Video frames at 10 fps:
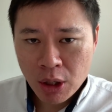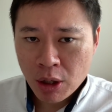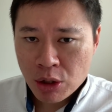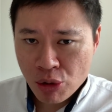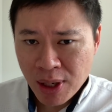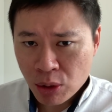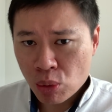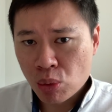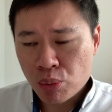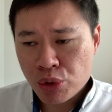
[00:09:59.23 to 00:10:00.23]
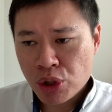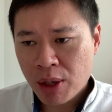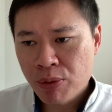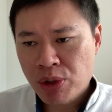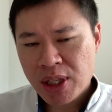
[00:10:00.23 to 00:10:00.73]
So I'd like to share
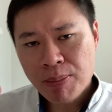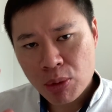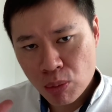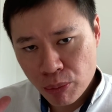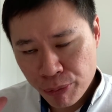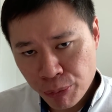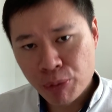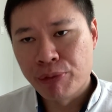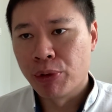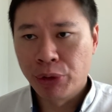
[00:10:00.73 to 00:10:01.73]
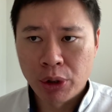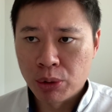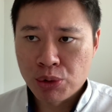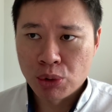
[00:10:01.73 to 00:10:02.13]
with you some food for thought also